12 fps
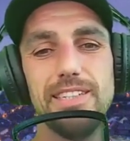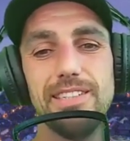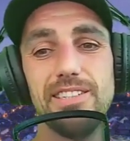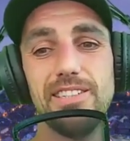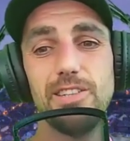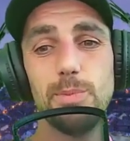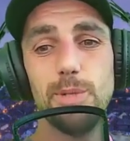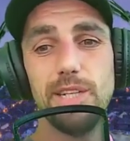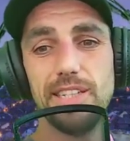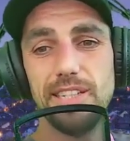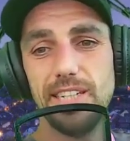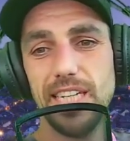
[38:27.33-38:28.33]

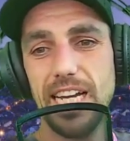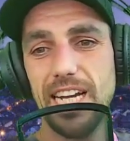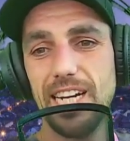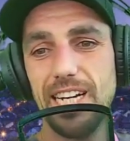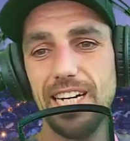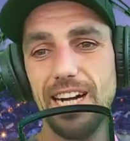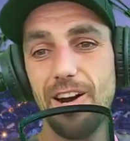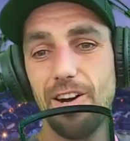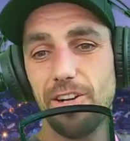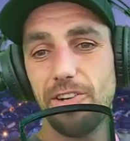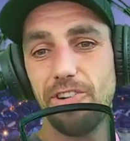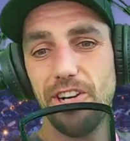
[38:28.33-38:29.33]
subreddit uh, r
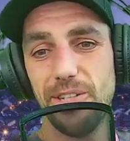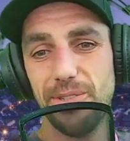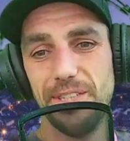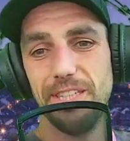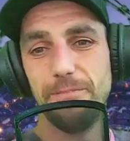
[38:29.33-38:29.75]
crown.